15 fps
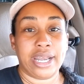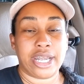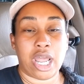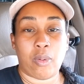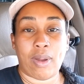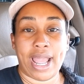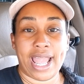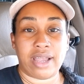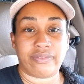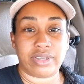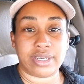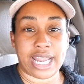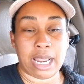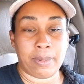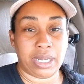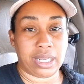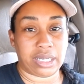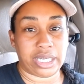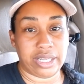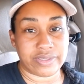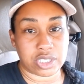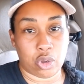Now I have a neighbor
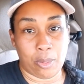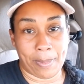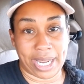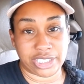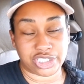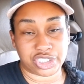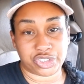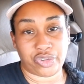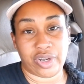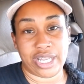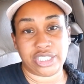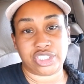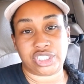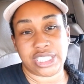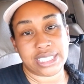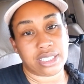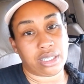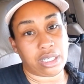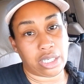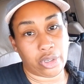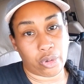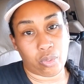that lives on my street. She's
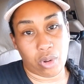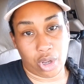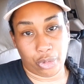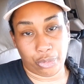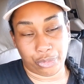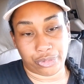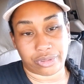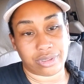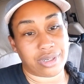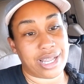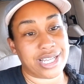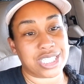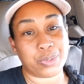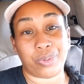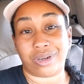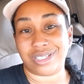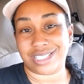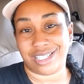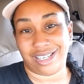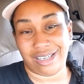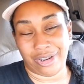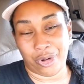a little older as well
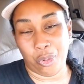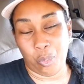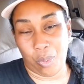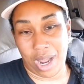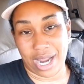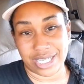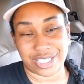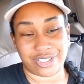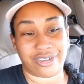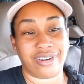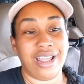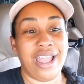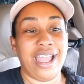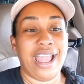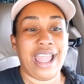as a little wiser.